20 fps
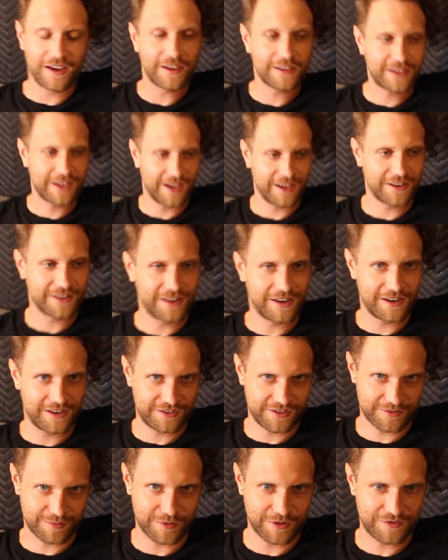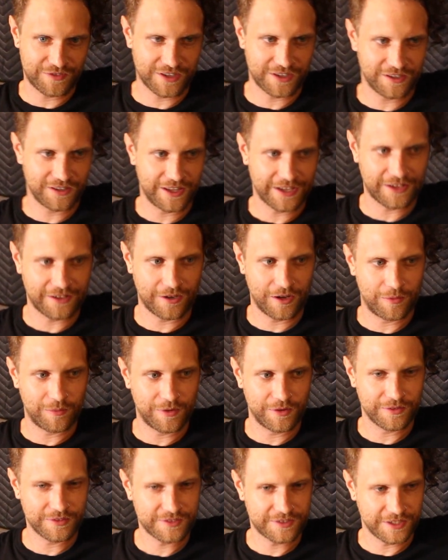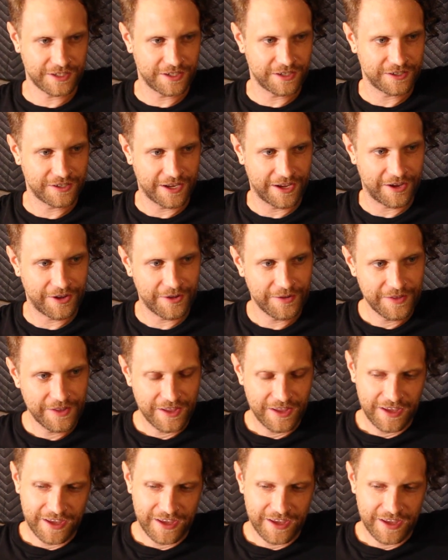Canada, and I just moved here like almost a year now.